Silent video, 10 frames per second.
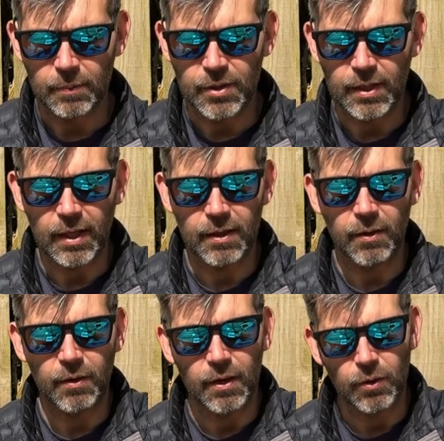to get
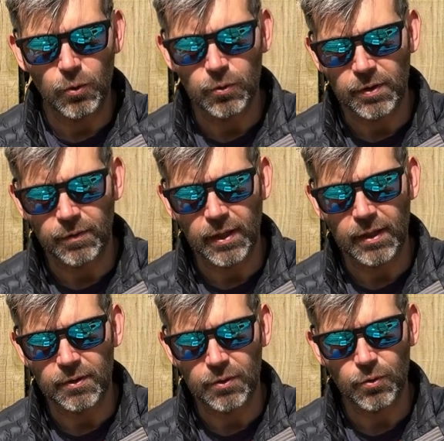there. And then of course if they
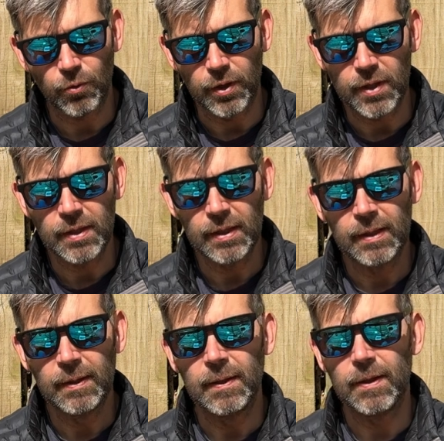get destroyed,
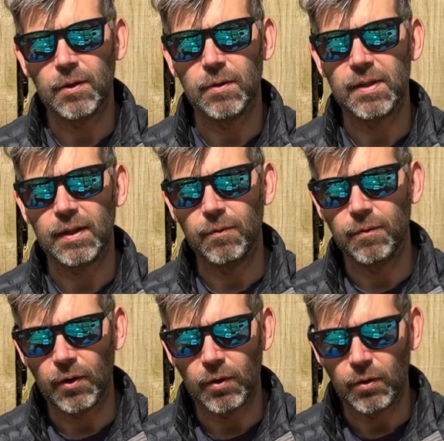it's going to take a
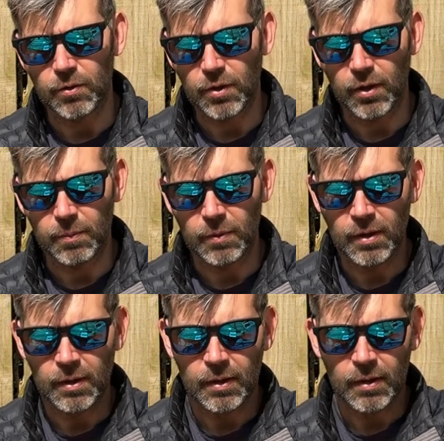very long time
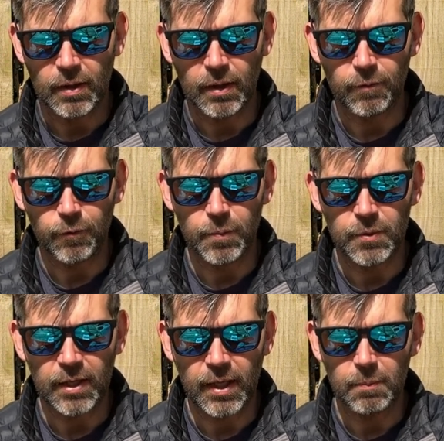for them
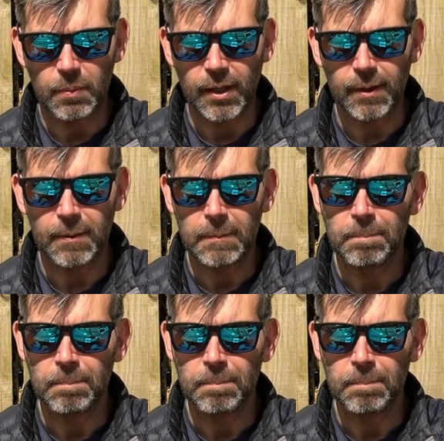to get back.